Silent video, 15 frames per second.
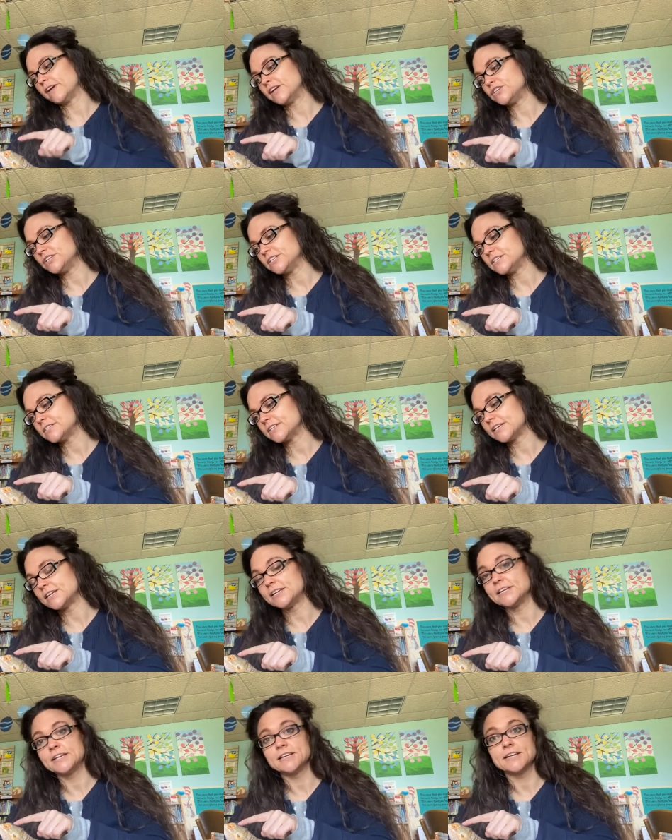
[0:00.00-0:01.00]
veggies,
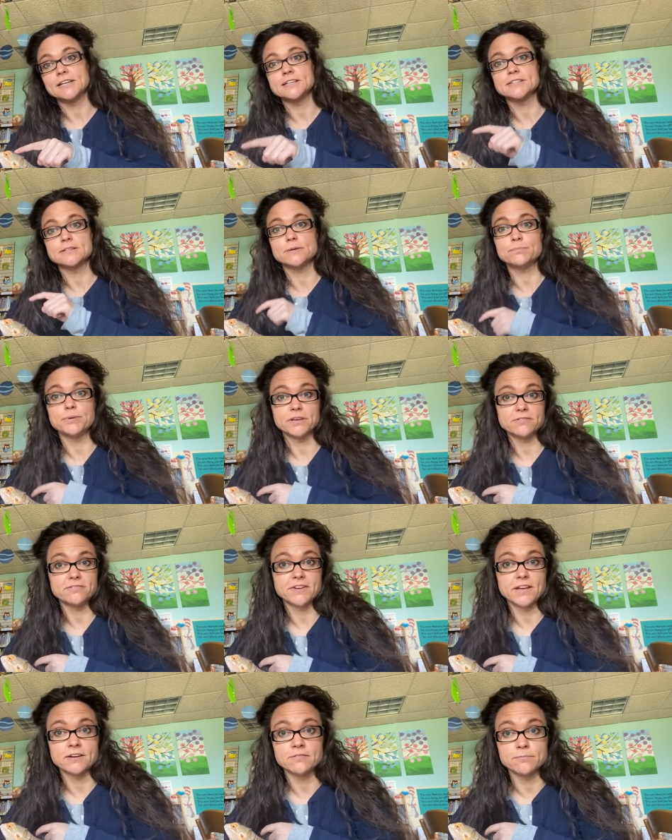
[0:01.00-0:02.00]
he is a big
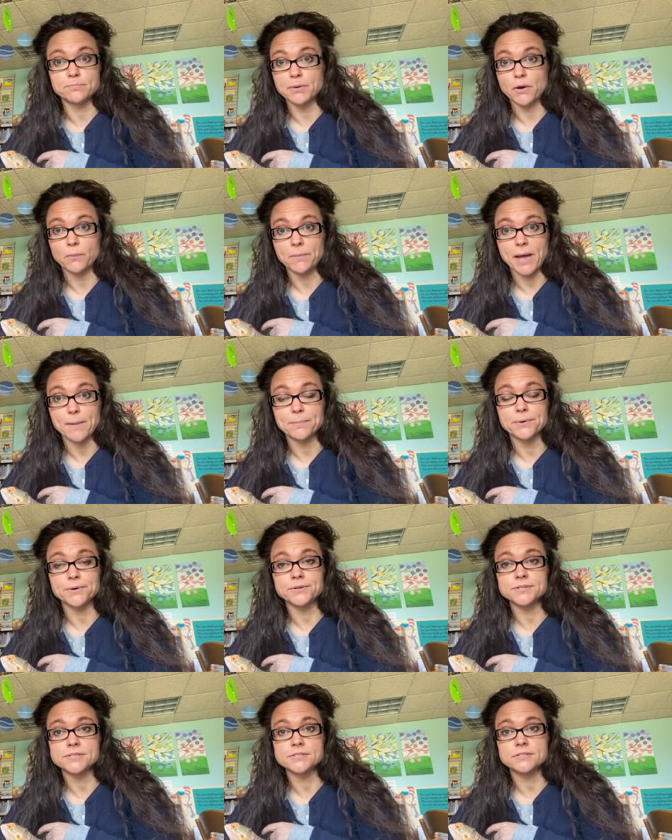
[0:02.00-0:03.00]
fan of bell
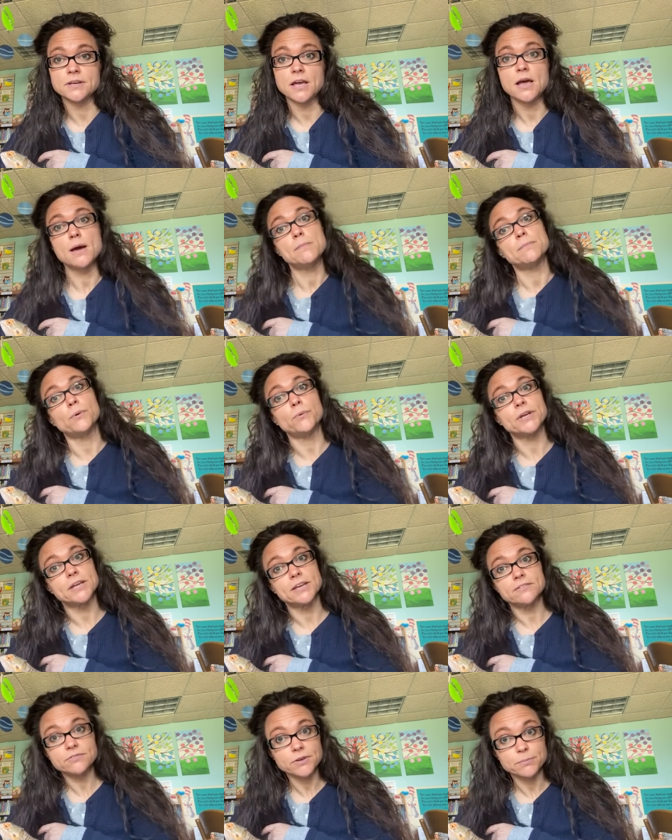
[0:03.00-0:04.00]
peppers, but we
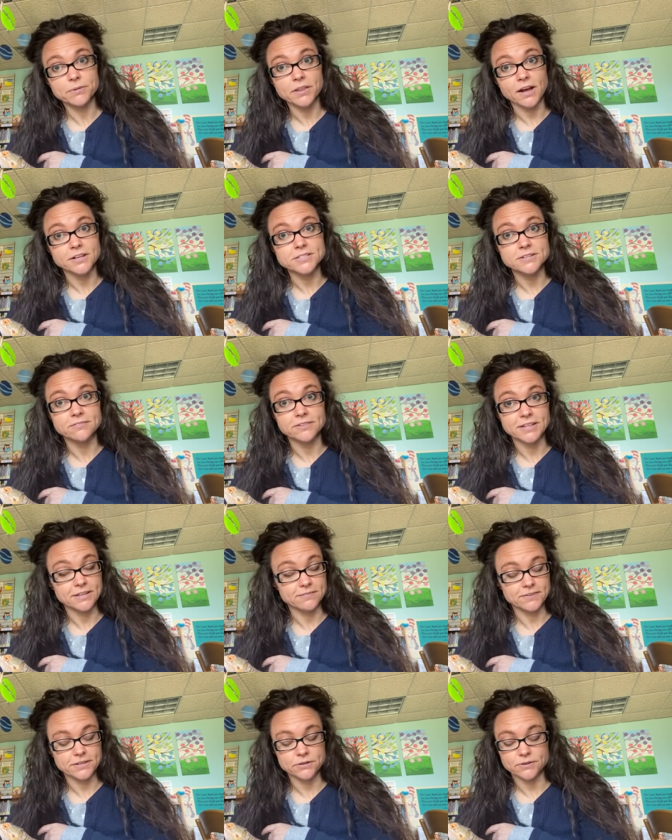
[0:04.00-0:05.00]
give him lots of
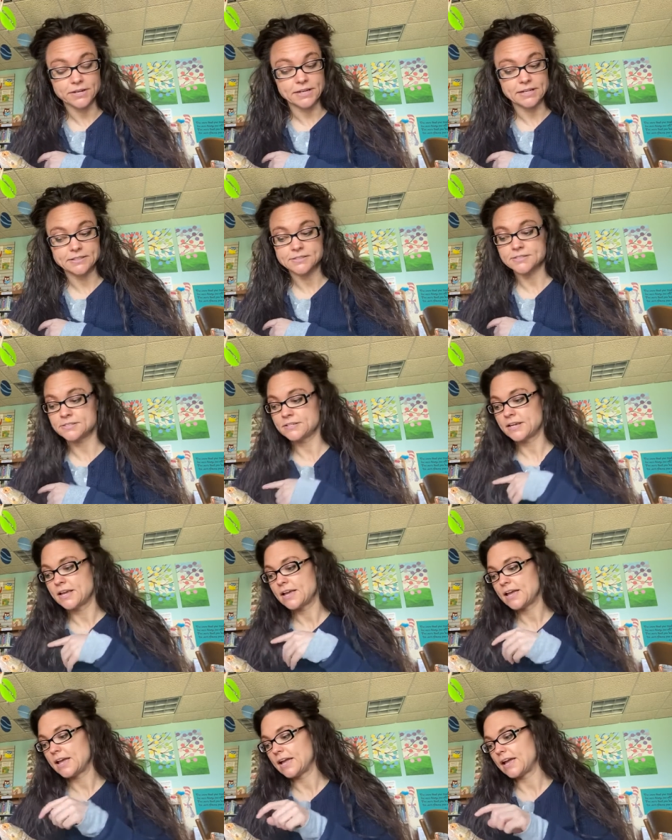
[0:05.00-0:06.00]
leafy greens.
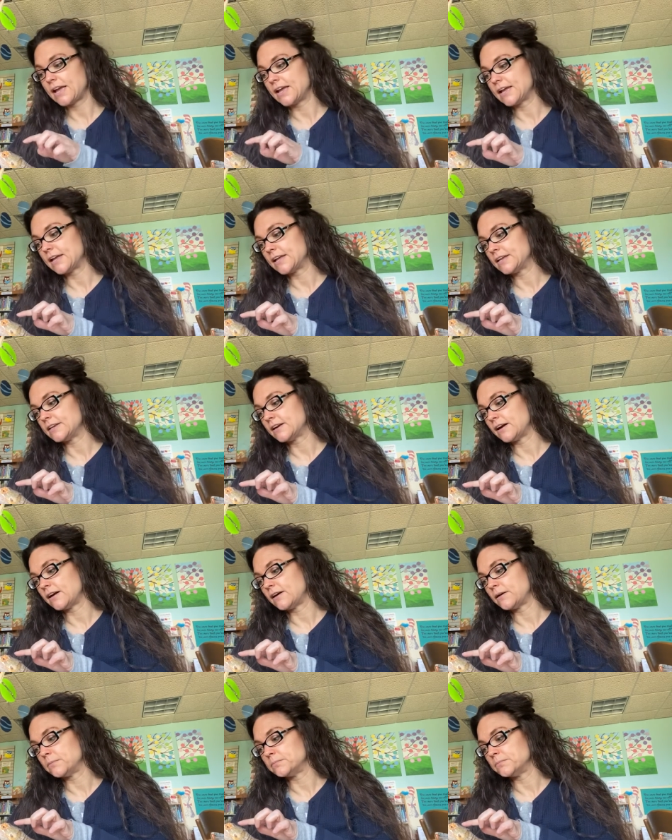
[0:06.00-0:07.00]
And
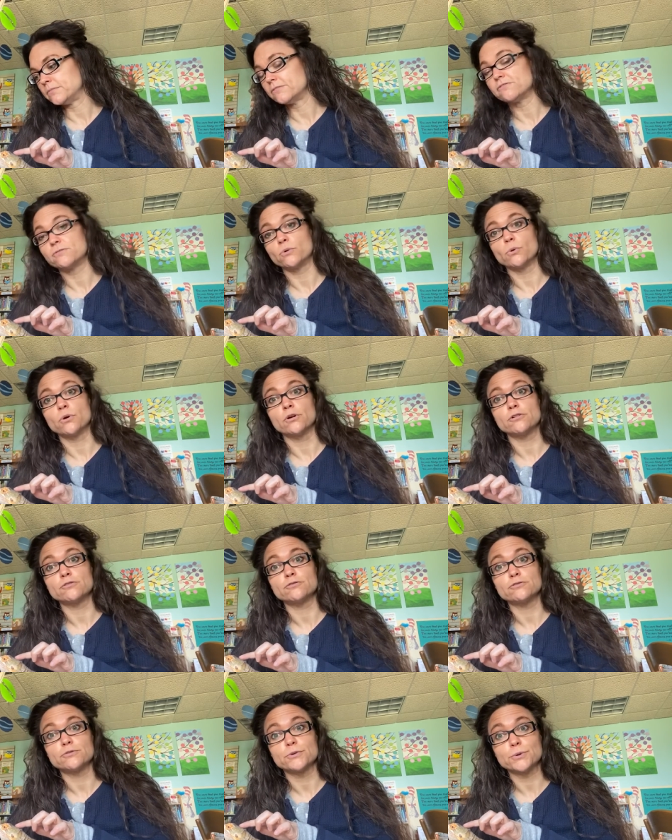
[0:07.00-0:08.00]
um, for
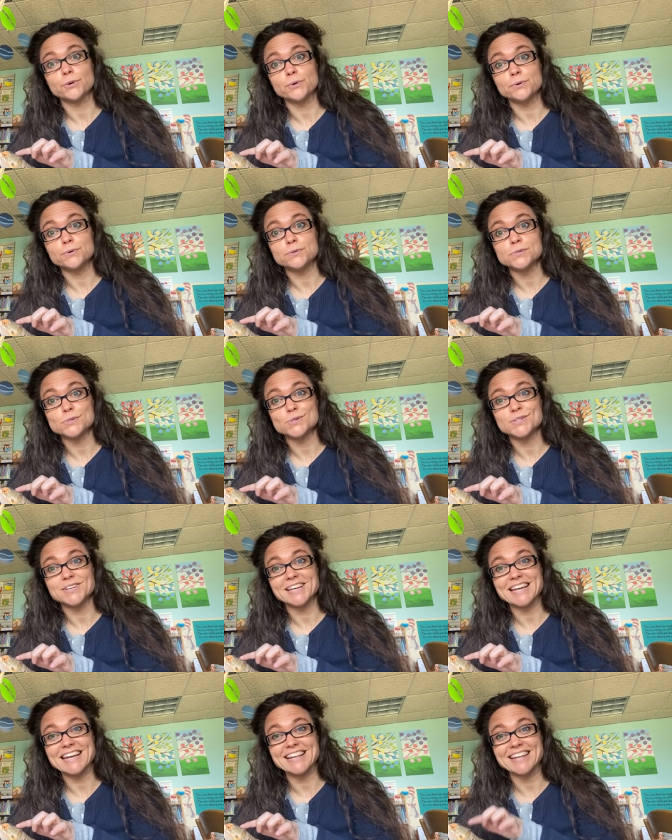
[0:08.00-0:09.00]
fruits,
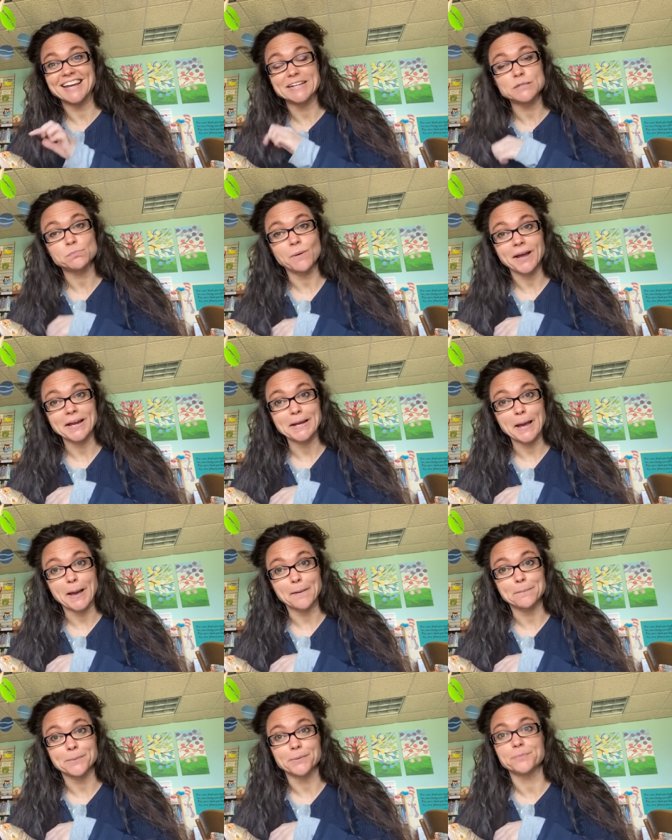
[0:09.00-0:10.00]
he likes
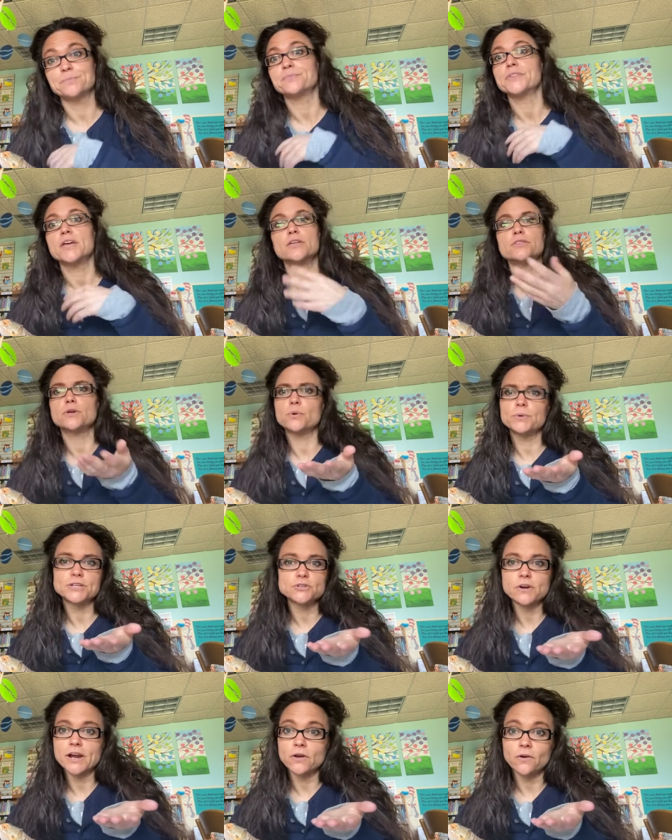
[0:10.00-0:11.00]
pineapple, though we
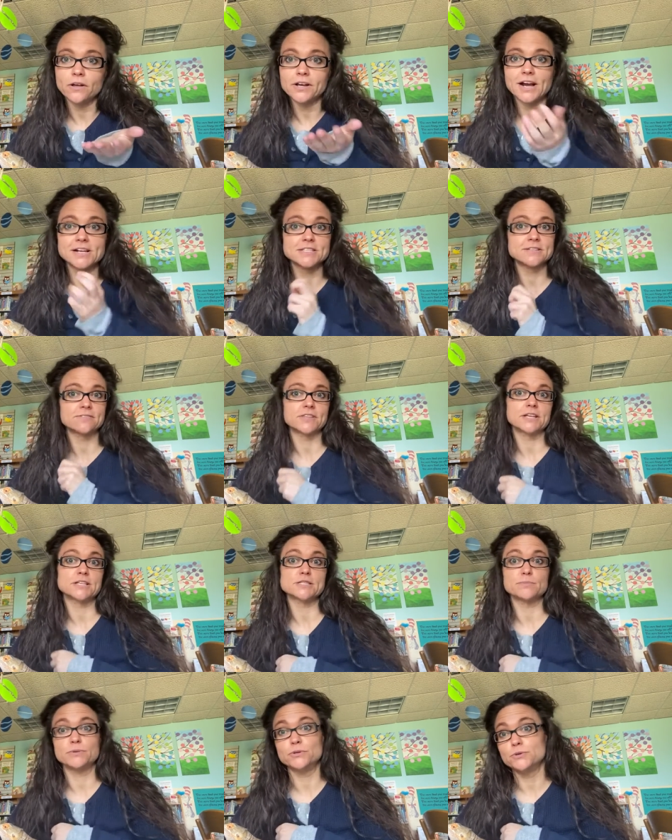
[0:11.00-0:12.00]
try all kinds of
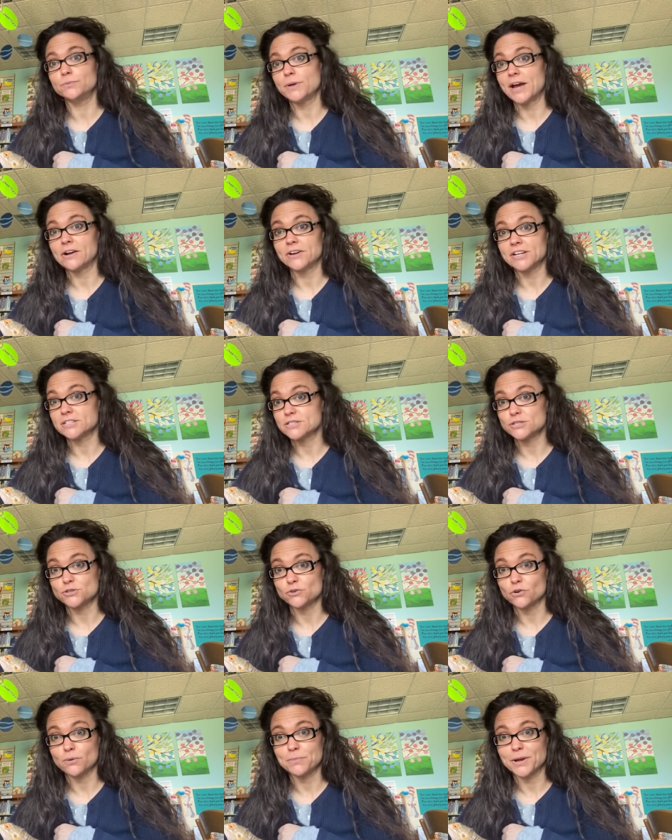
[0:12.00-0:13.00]
things, blueberries,
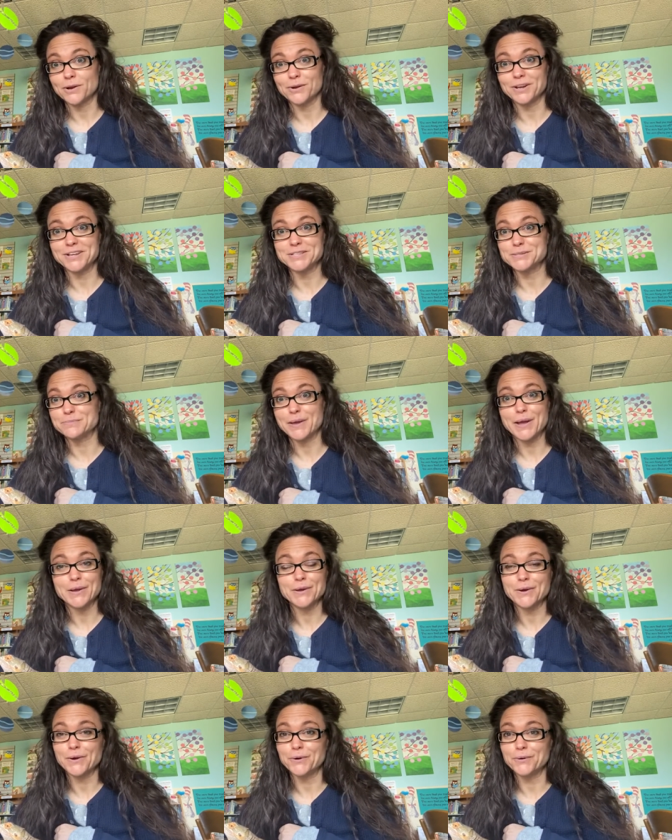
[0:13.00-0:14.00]
strawberries,
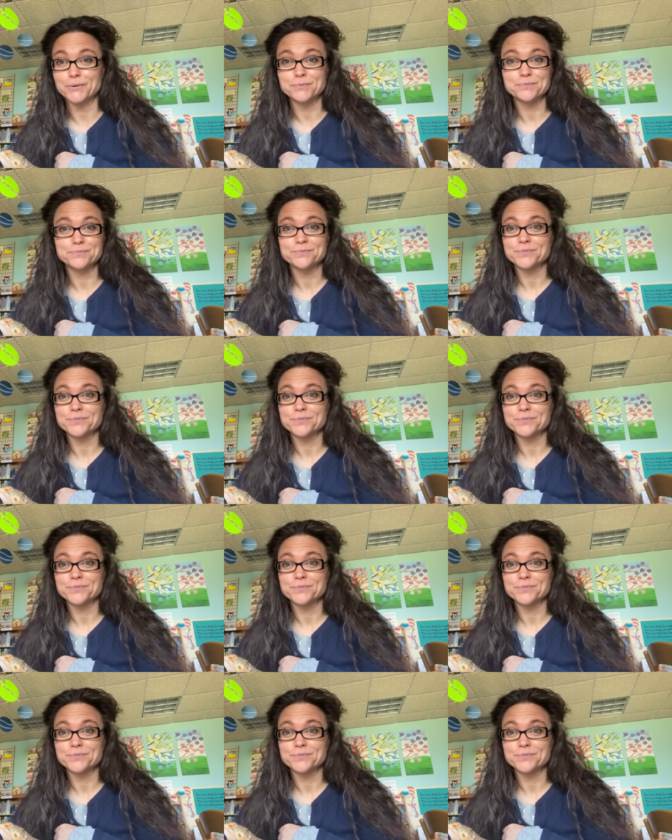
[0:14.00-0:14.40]
mango,